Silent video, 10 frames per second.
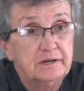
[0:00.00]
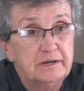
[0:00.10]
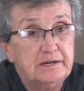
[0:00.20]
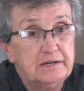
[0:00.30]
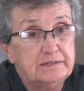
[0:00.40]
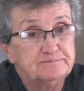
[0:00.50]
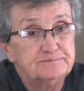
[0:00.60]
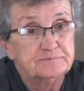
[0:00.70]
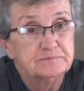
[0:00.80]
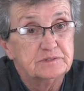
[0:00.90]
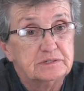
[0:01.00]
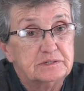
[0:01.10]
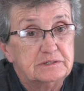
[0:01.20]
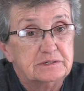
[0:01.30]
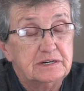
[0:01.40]
And
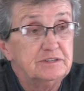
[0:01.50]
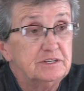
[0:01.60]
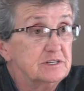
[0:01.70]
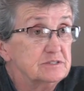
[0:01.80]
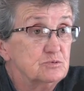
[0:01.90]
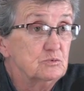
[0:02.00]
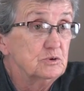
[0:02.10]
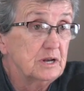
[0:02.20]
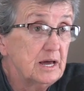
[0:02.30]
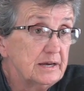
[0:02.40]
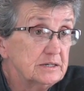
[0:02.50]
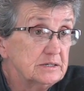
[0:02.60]
I think that's what we're liking.